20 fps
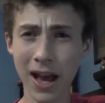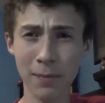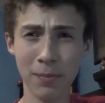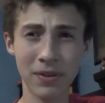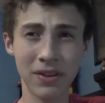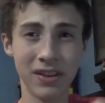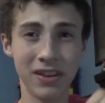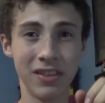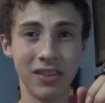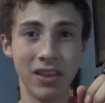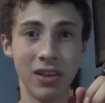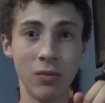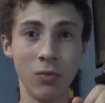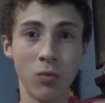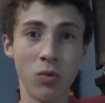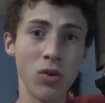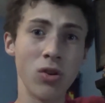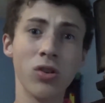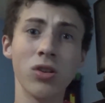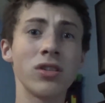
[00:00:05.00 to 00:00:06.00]
happened in the
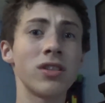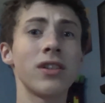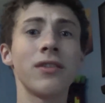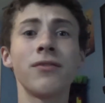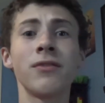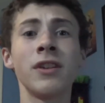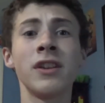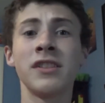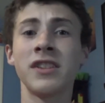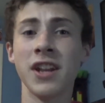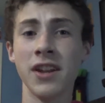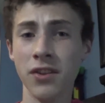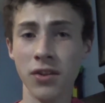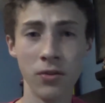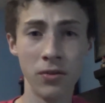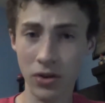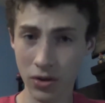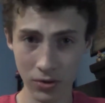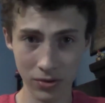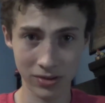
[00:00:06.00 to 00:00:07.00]
world of
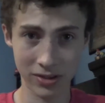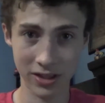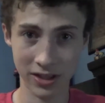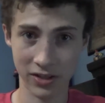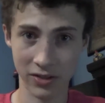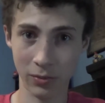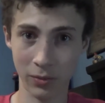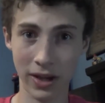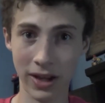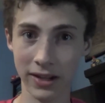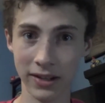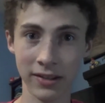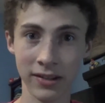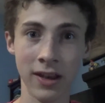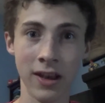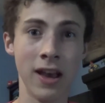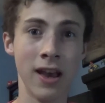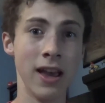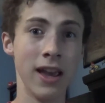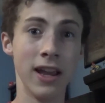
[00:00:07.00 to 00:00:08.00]
Nintendo news this week,
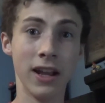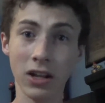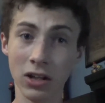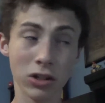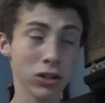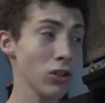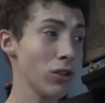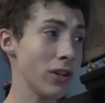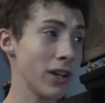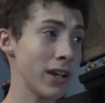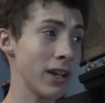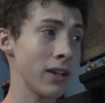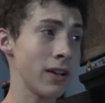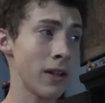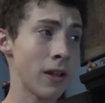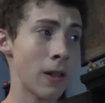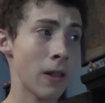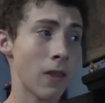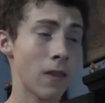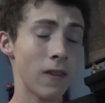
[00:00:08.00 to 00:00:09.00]
including
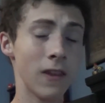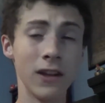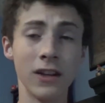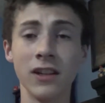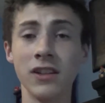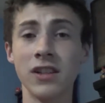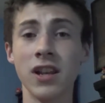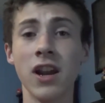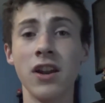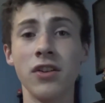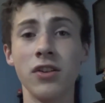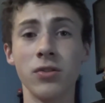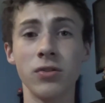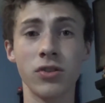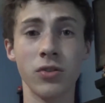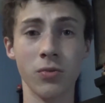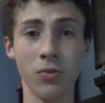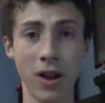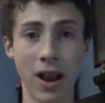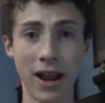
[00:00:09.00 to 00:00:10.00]
the Nintendo
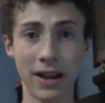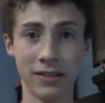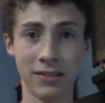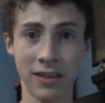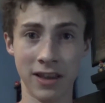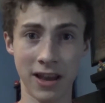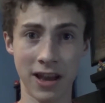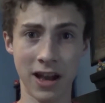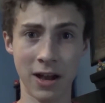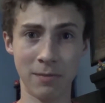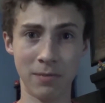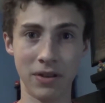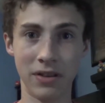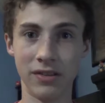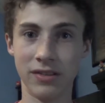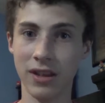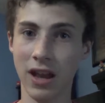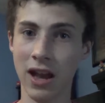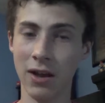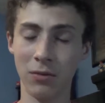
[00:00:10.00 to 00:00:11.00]
Direct that
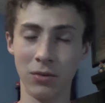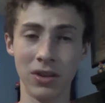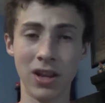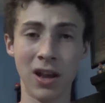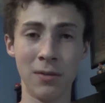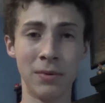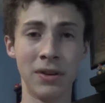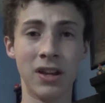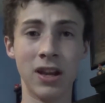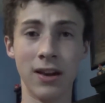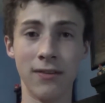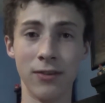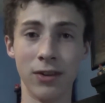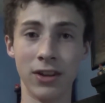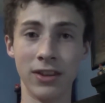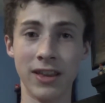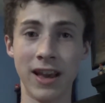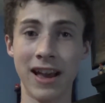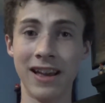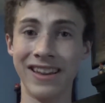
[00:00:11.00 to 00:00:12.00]
happened. I will not be
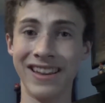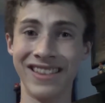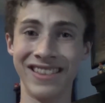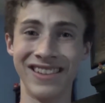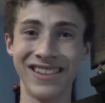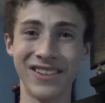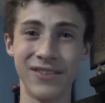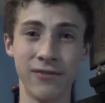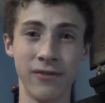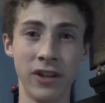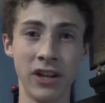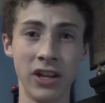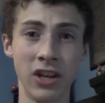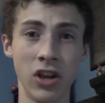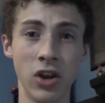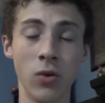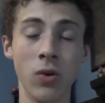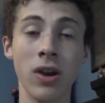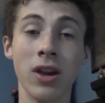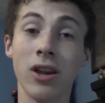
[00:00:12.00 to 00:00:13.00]
covering that in this
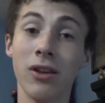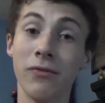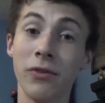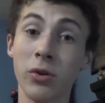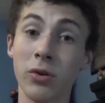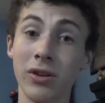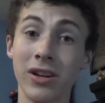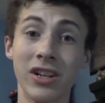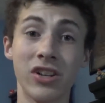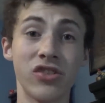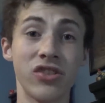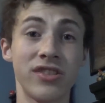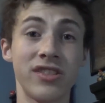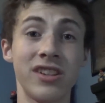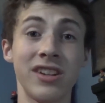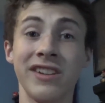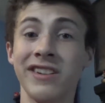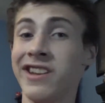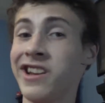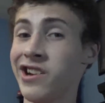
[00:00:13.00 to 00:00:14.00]
video. If you are
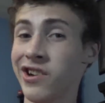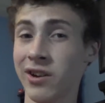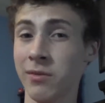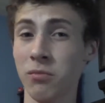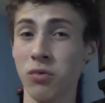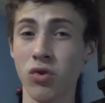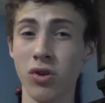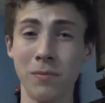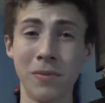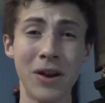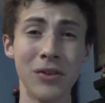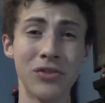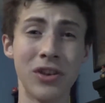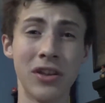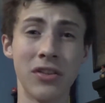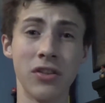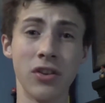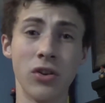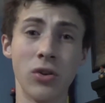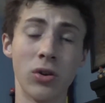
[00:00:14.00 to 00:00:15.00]
interested in hearing more about
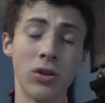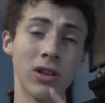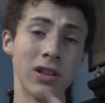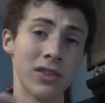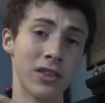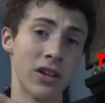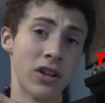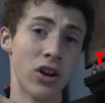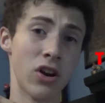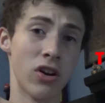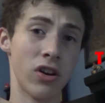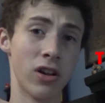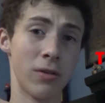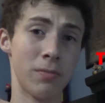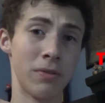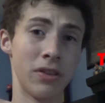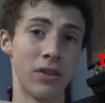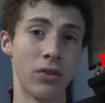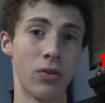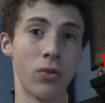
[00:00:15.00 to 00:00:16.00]
that though, click the card up
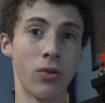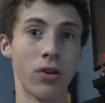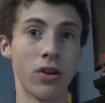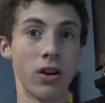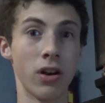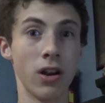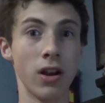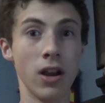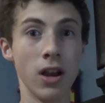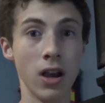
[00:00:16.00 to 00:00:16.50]
in the corner.